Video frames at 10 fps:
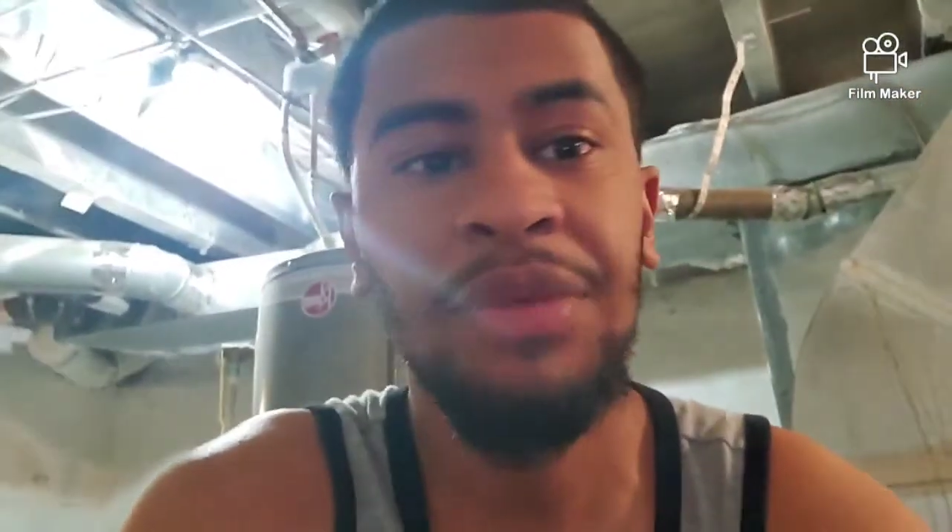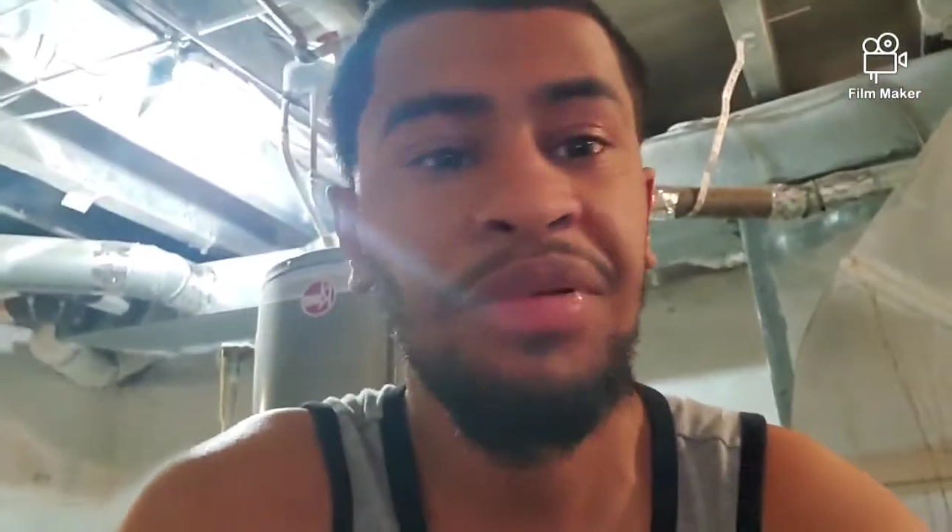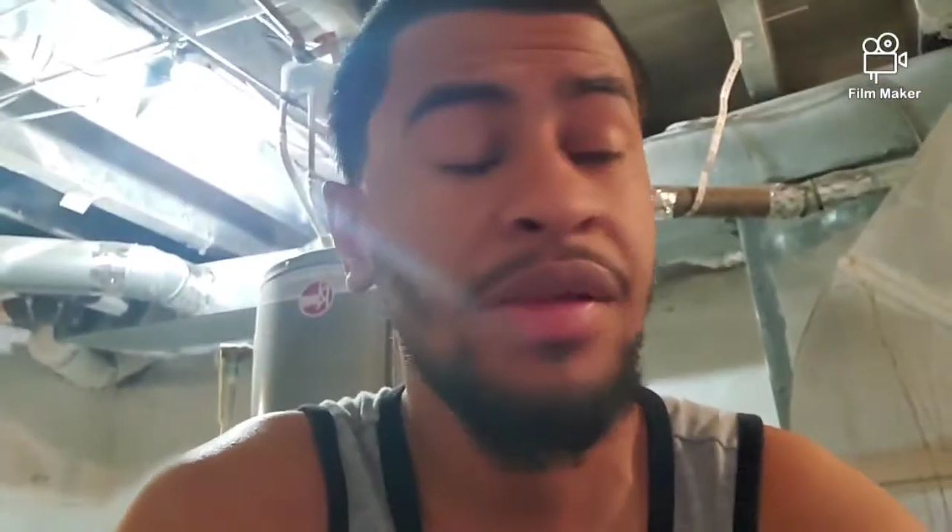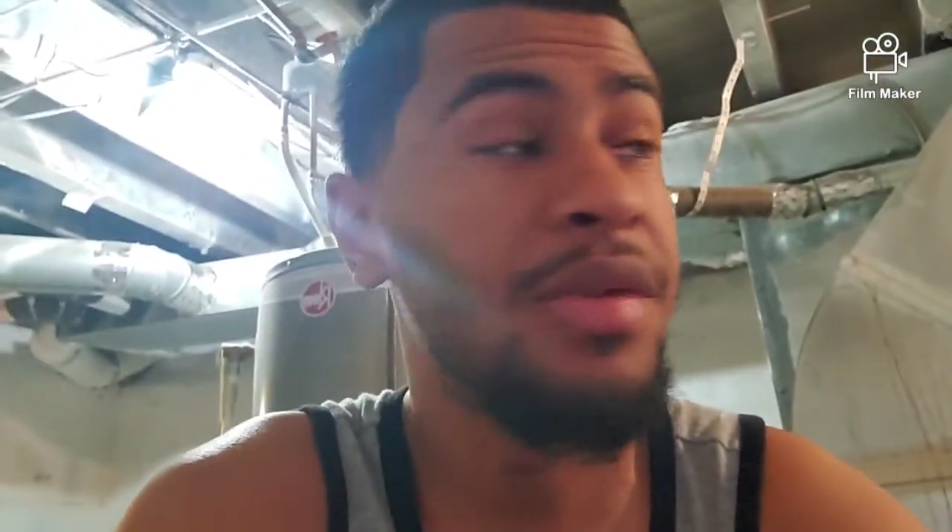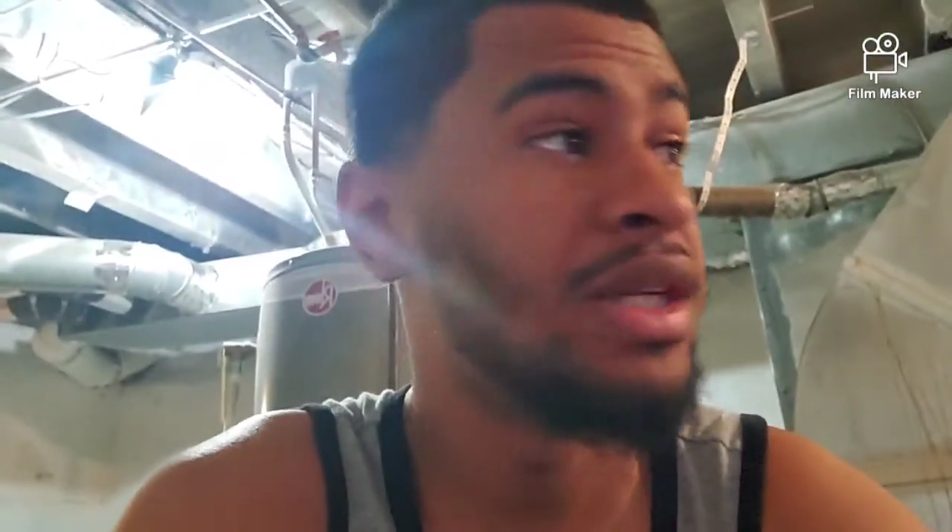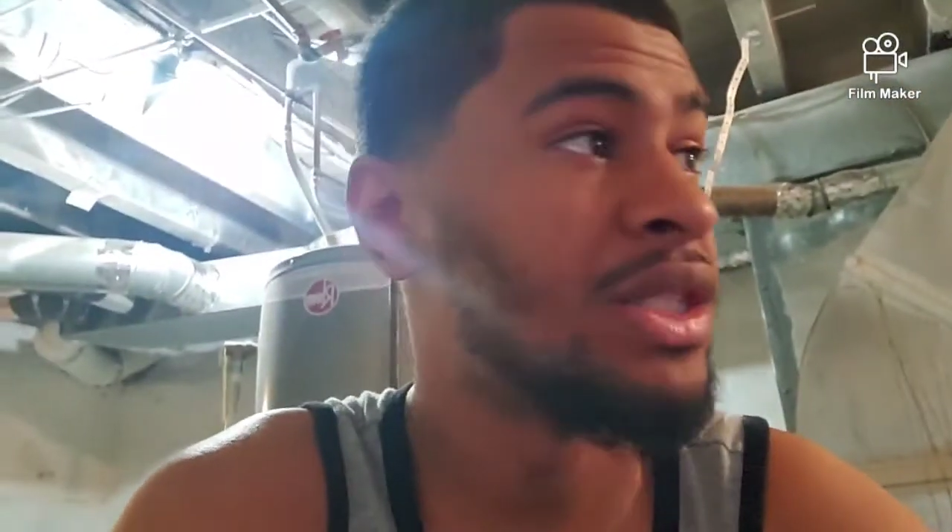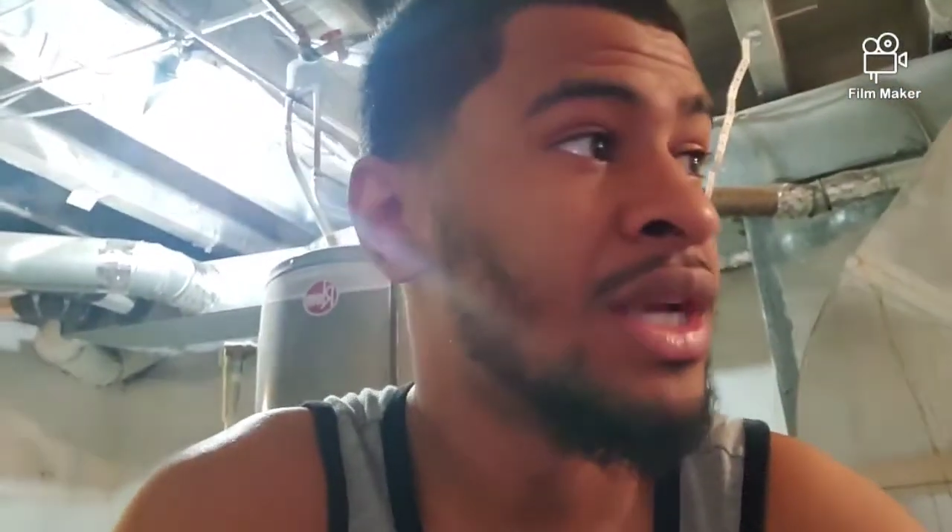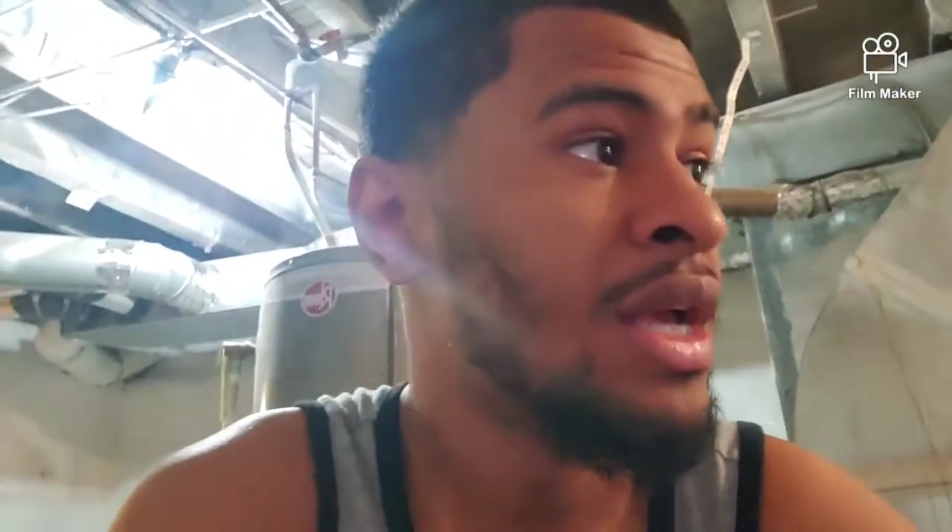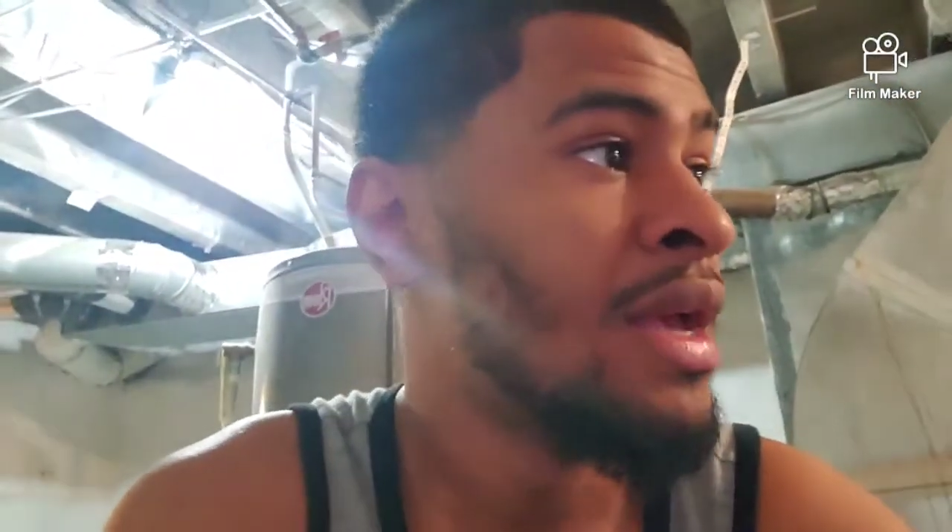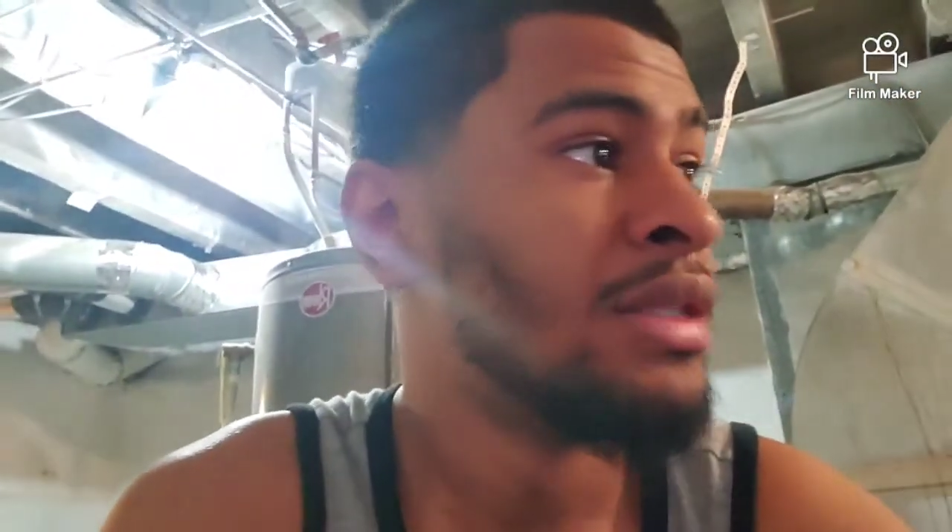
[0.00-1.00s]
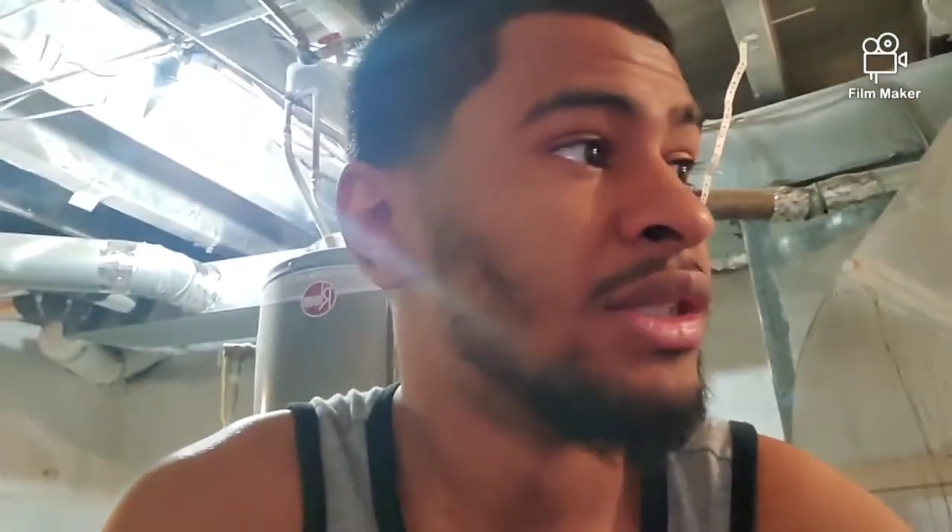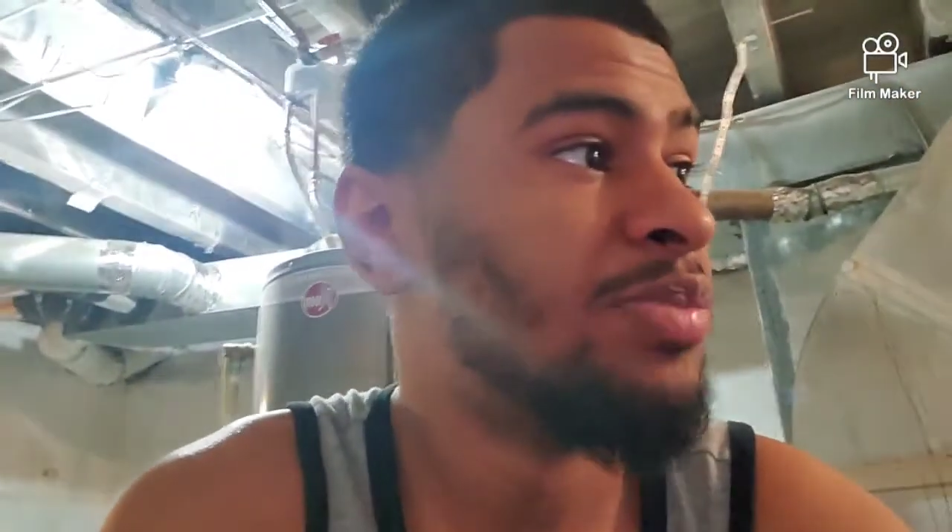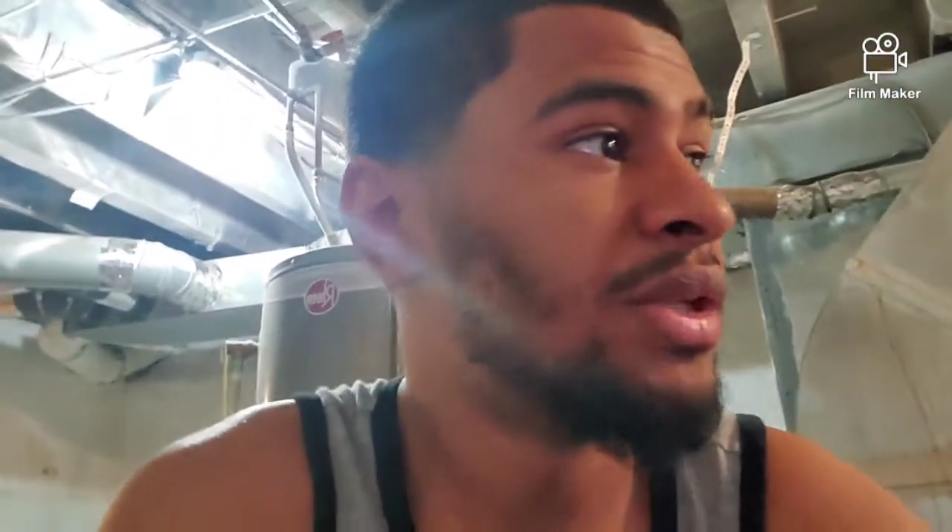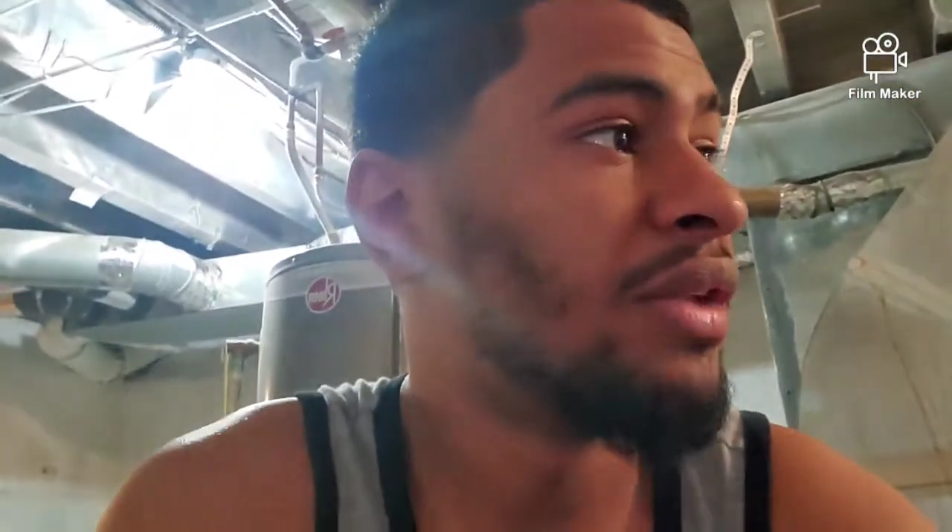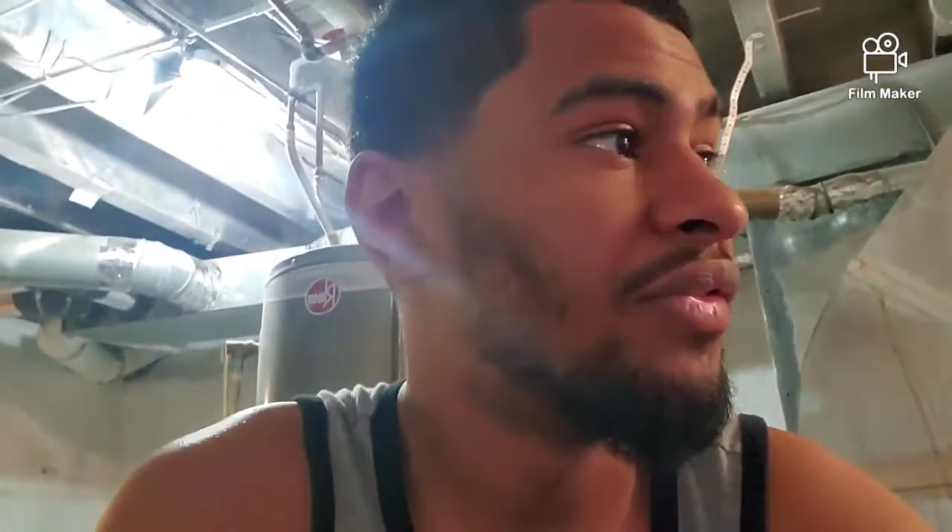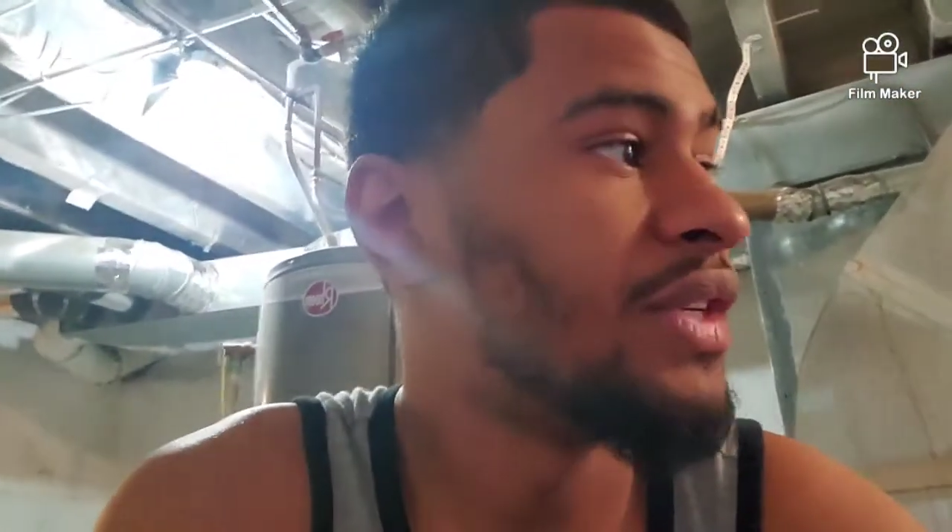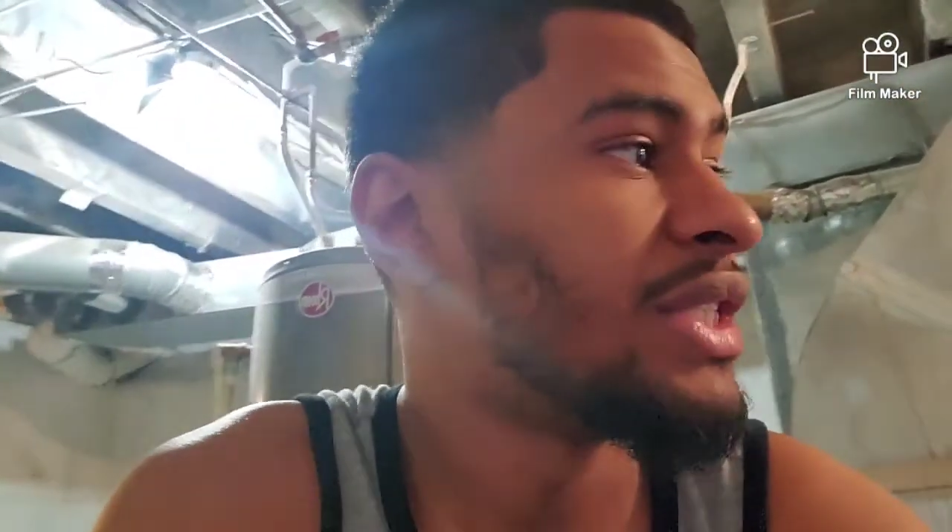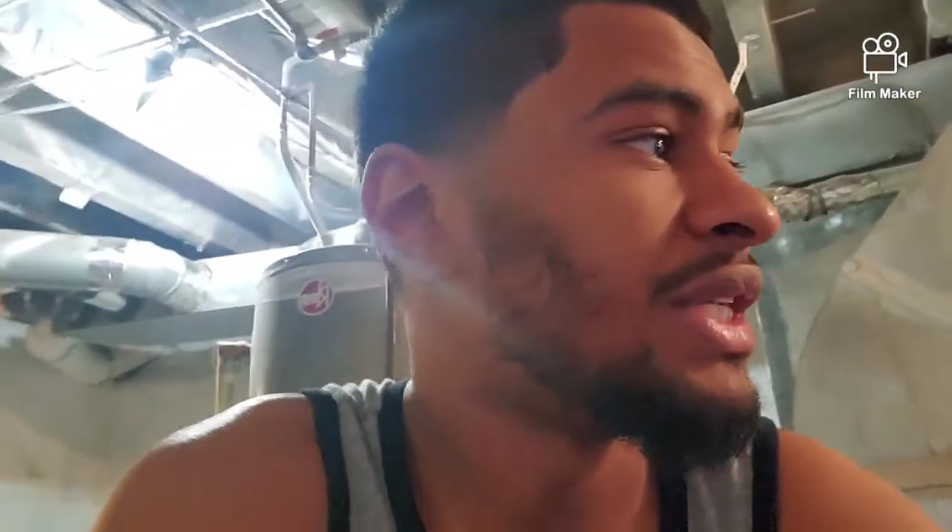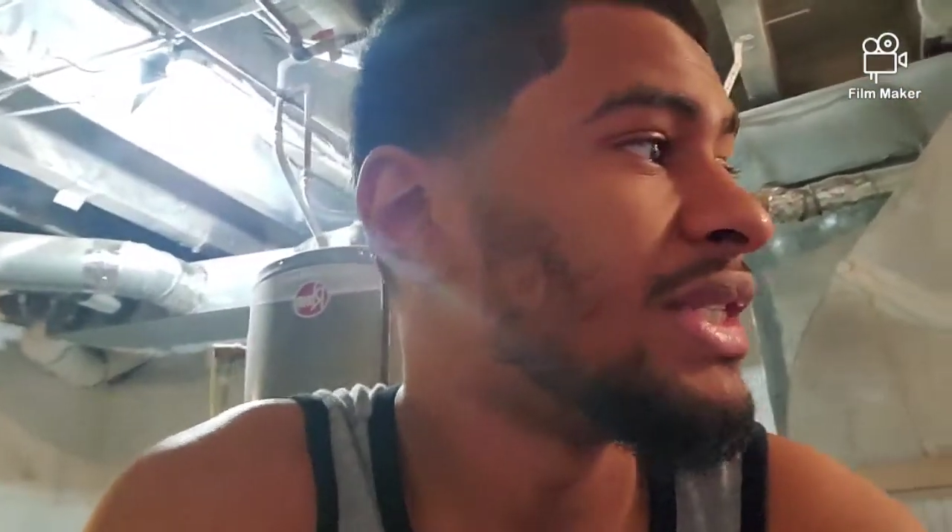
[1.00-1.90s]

I pretty much just put the fish in a